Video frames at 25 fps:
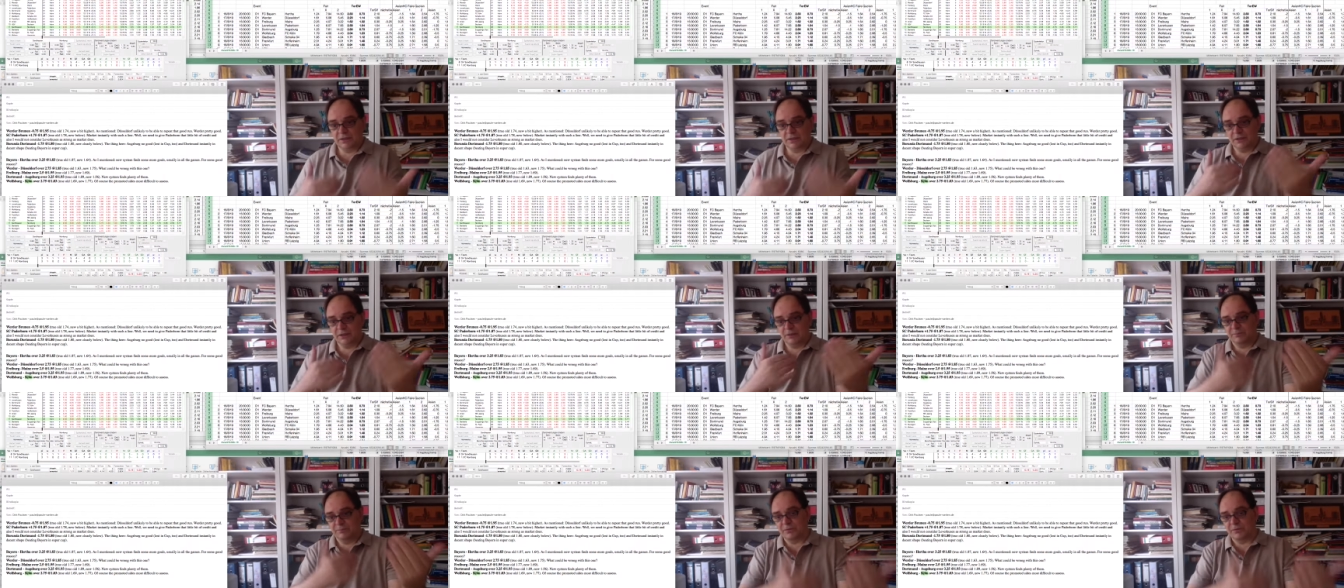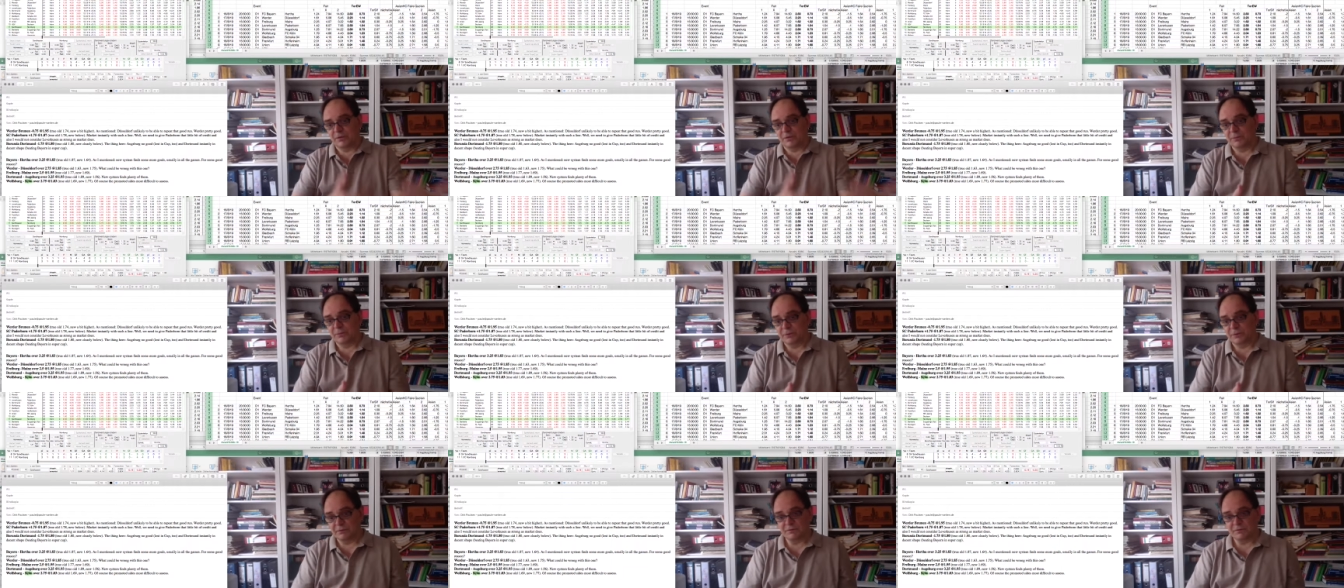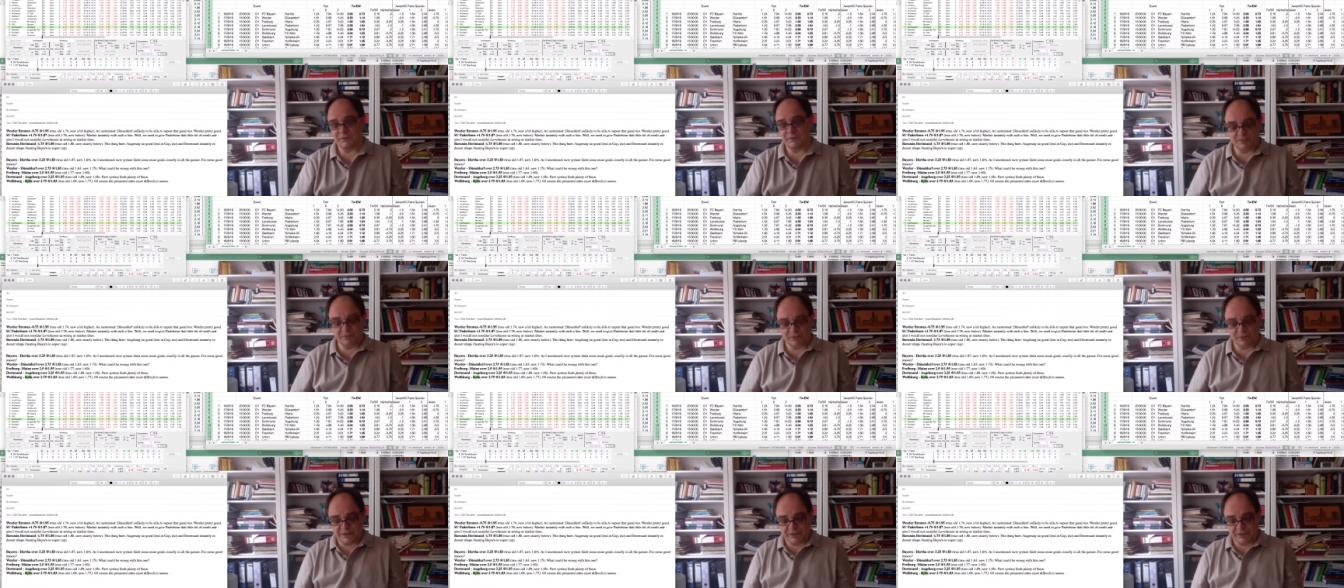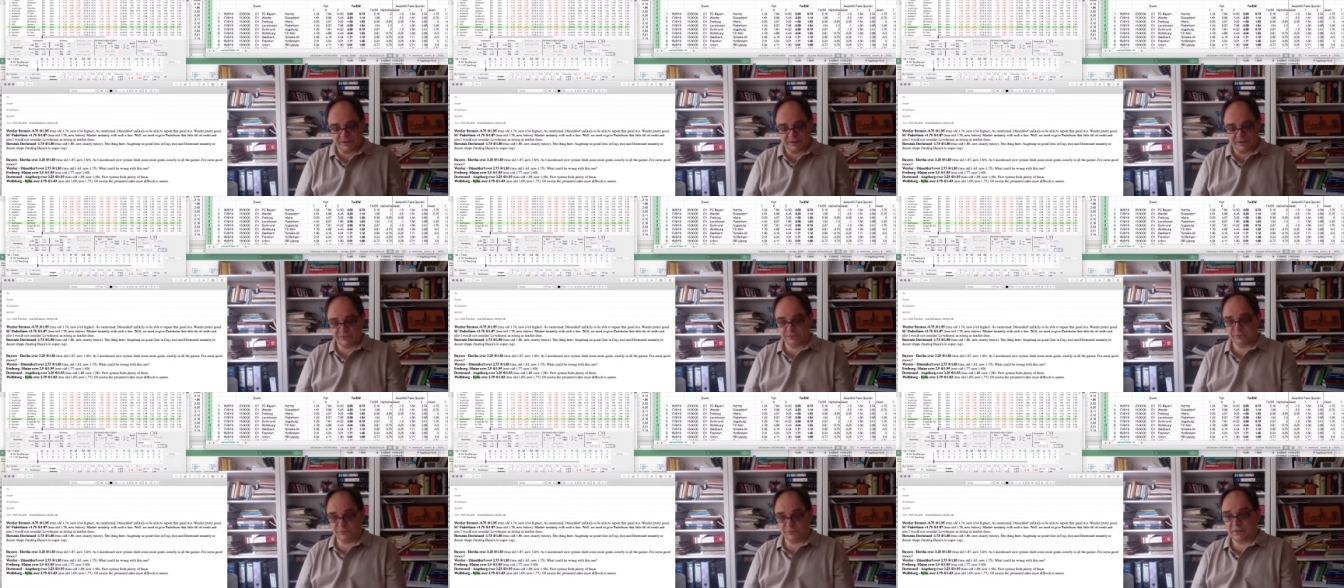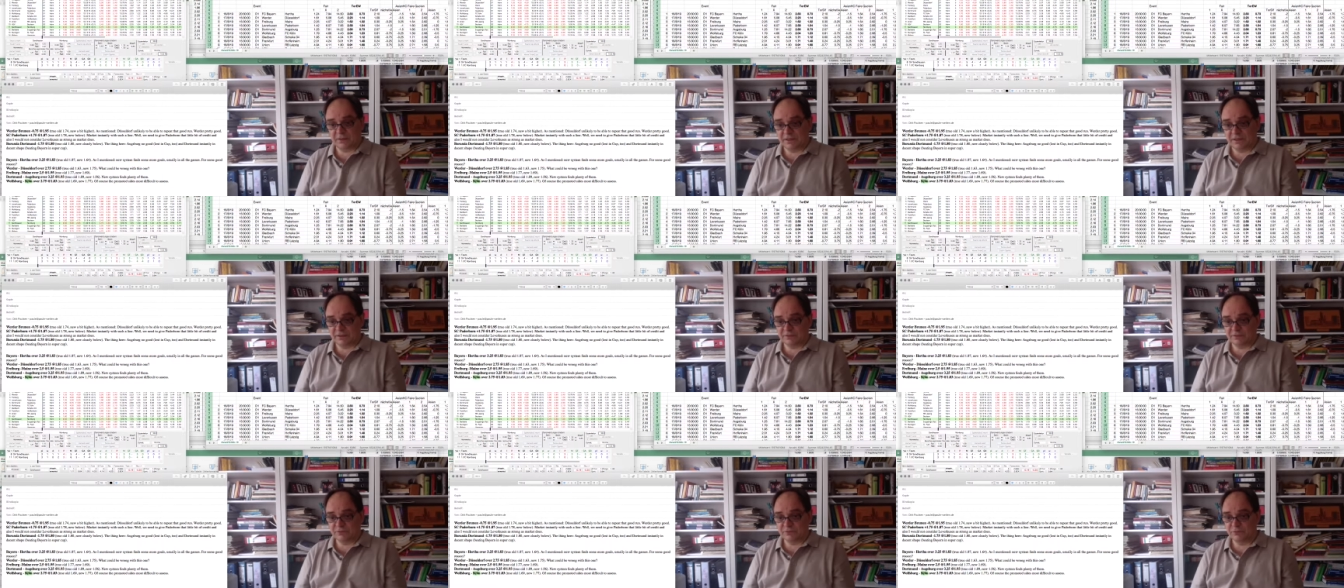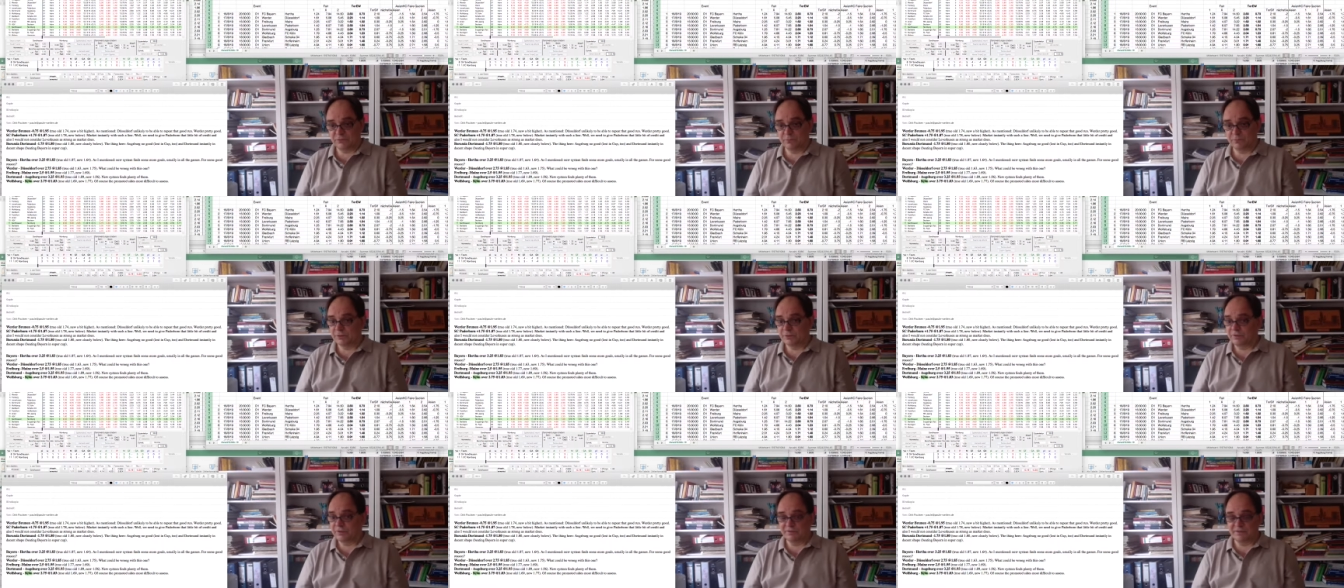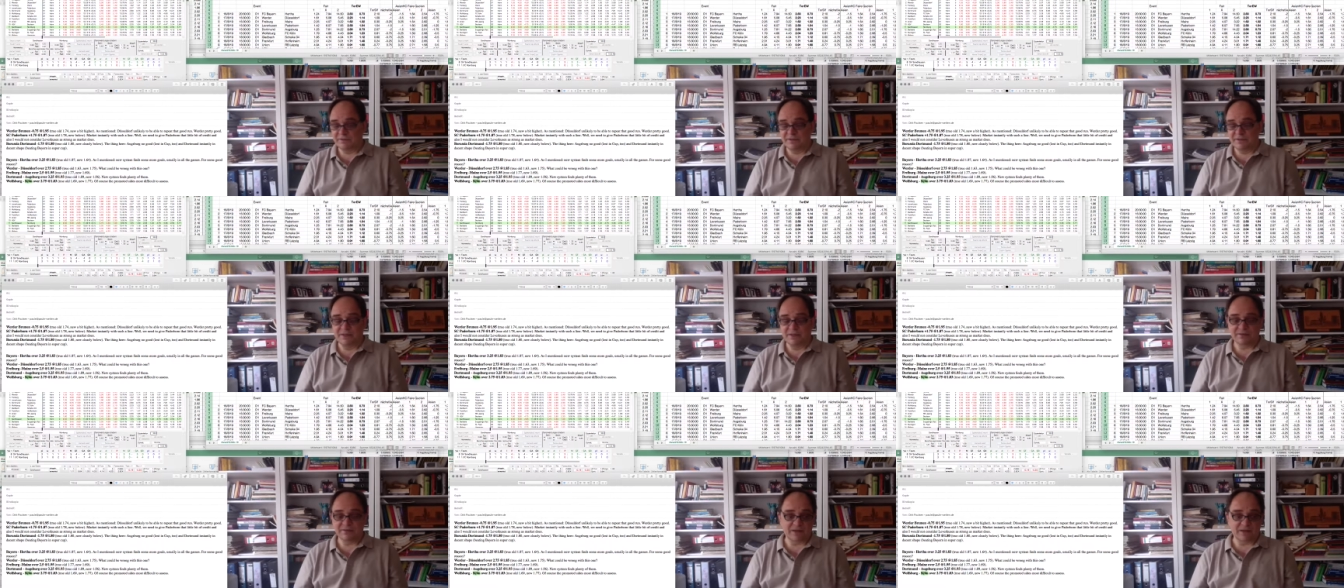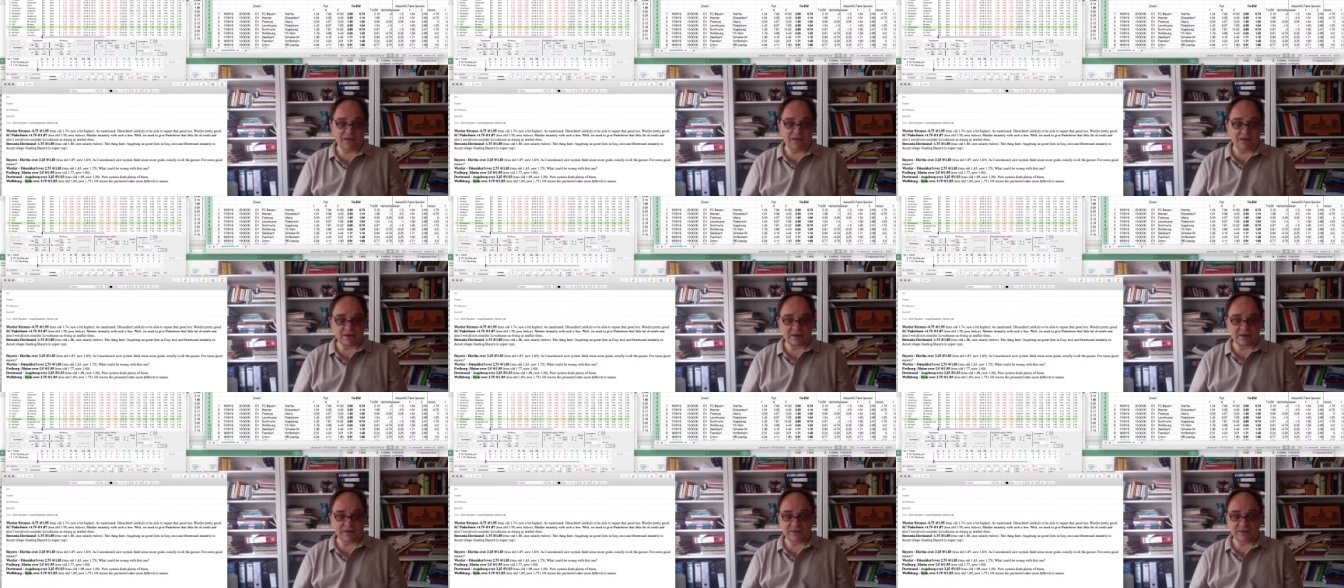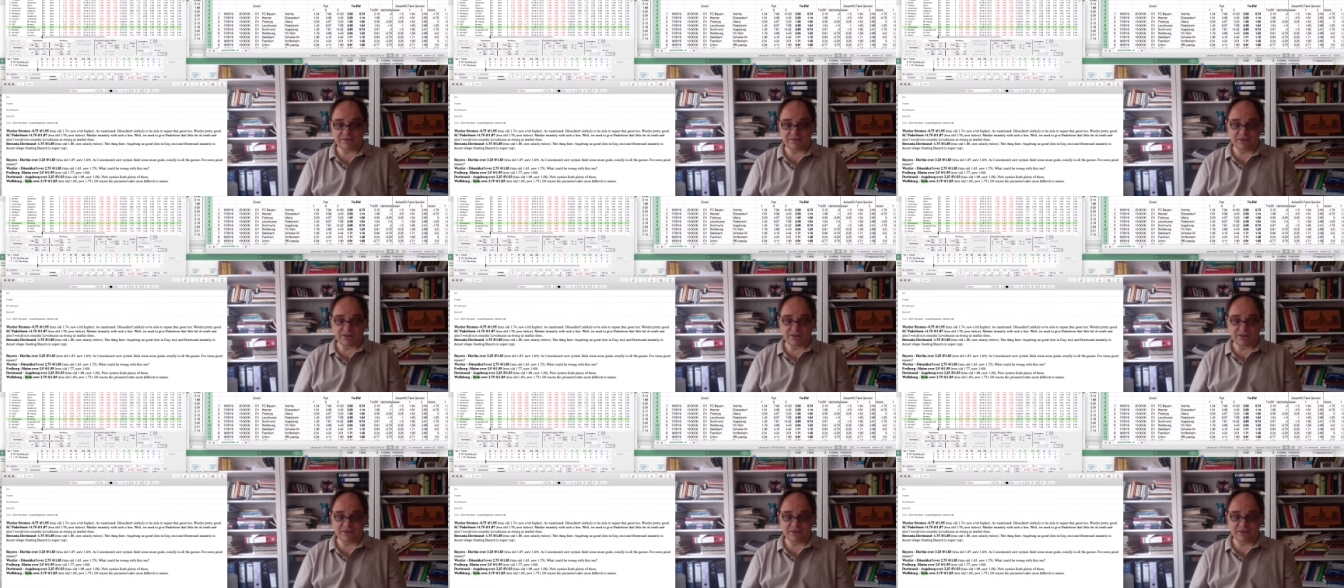promote them there as well to Bundesliga standard,